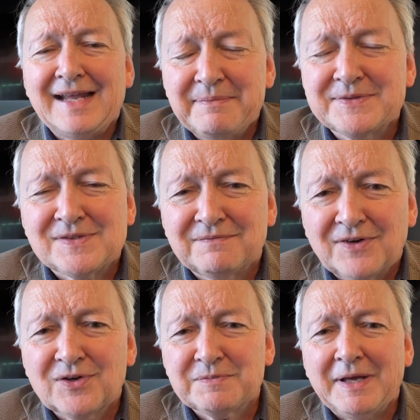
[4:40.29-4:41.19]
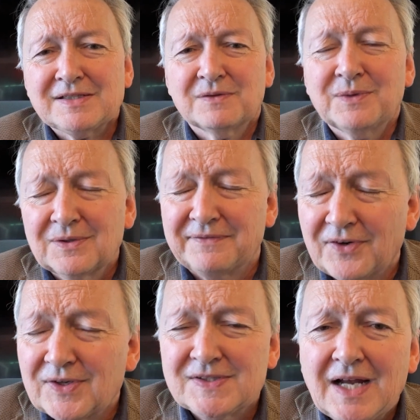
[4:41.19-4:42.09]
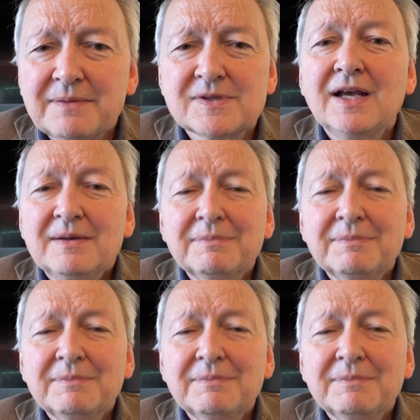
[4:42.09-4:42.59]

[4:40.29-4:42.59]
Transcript: happens in various parts of the world at various times.